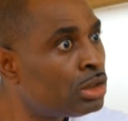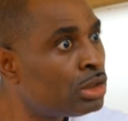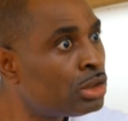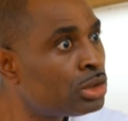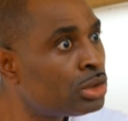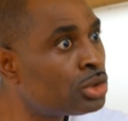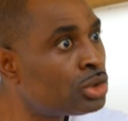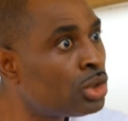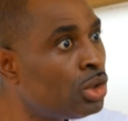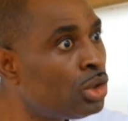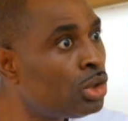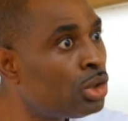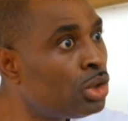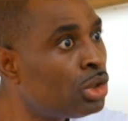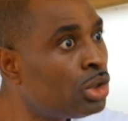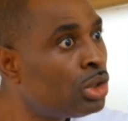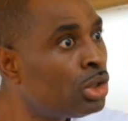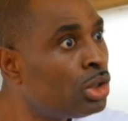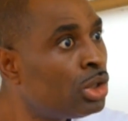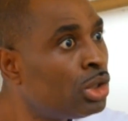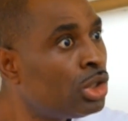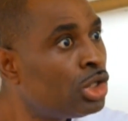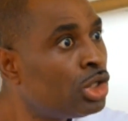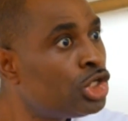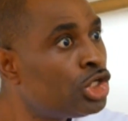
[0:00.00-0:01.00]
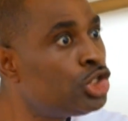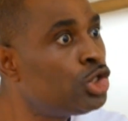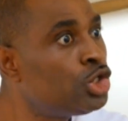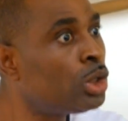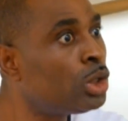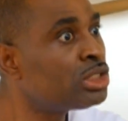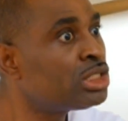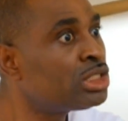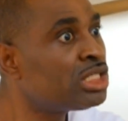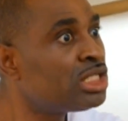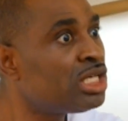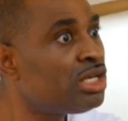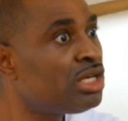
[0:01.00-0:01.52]
So, you
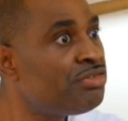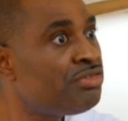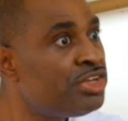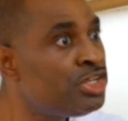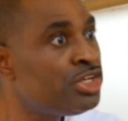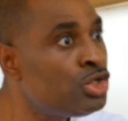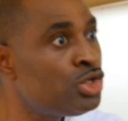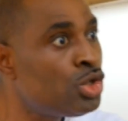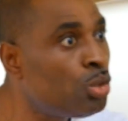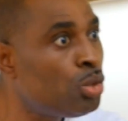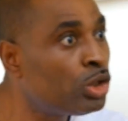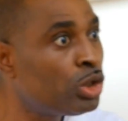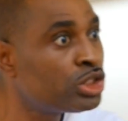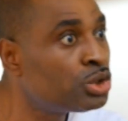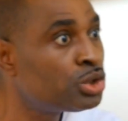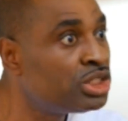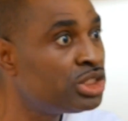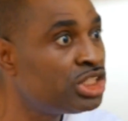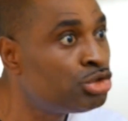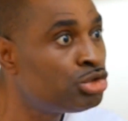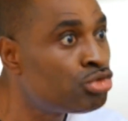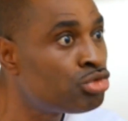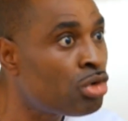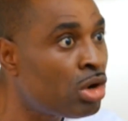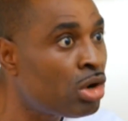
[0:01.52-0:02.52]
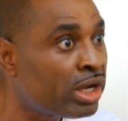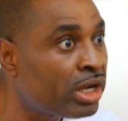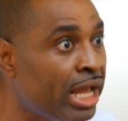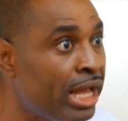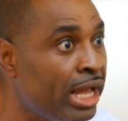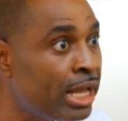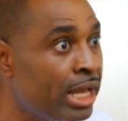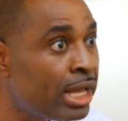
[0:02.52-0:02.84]
don't even know what you did wrong, eh?